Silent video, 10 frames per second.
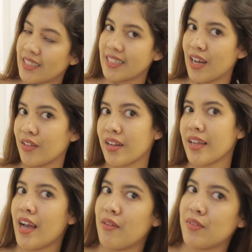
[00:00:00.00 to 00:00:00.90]
Now that
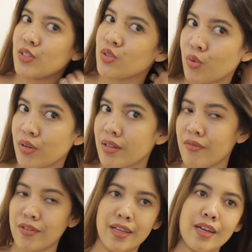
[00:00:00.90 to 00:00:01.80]
I have it short, I
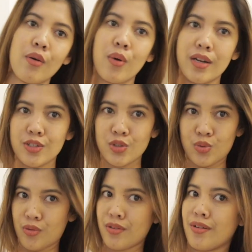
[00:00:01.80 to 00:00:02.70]
feel like I want it
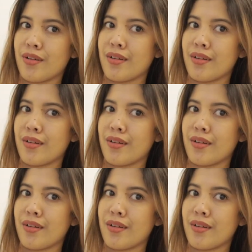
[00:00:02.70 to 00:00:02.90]
shorter.